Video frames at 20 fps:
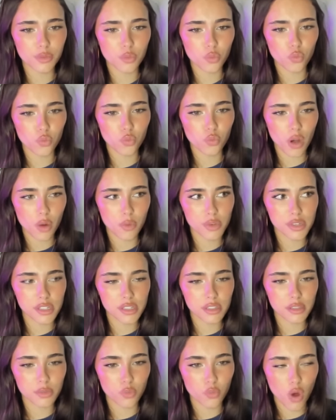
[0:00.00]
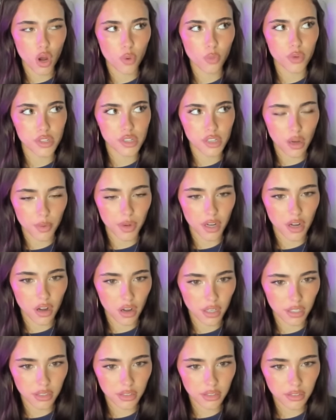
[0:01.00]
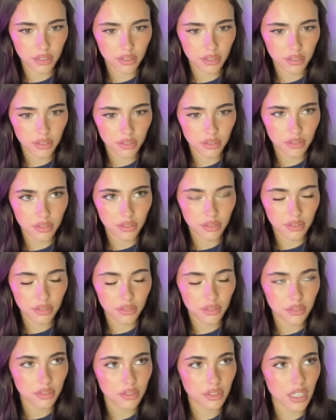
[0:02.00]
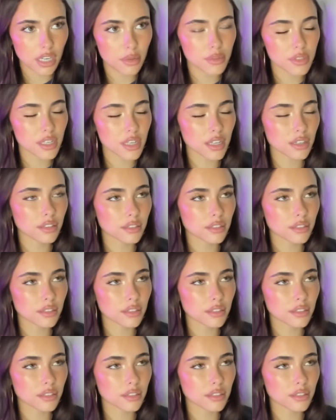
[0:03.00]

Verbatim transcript: what was what was going on. And I was like